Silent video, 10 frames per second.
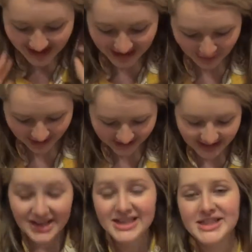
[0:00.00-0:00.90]
Anyway,
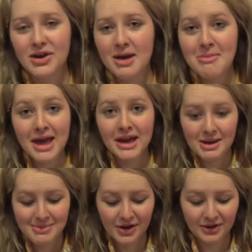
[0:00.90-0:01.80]
so I may
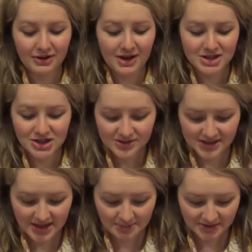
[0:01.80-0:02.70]
not get around to
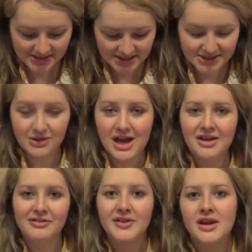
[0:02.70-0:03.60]
using that because I still
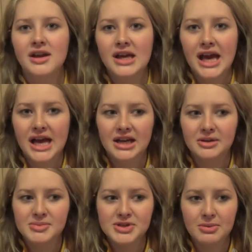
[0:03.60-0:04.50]
have
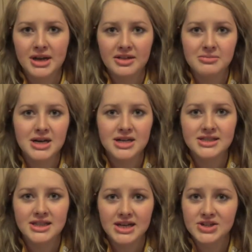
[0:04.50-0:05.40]
so many other
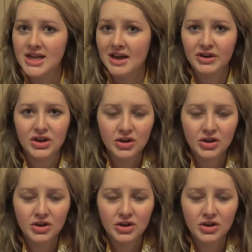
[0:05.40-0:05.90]
masks that I just haven't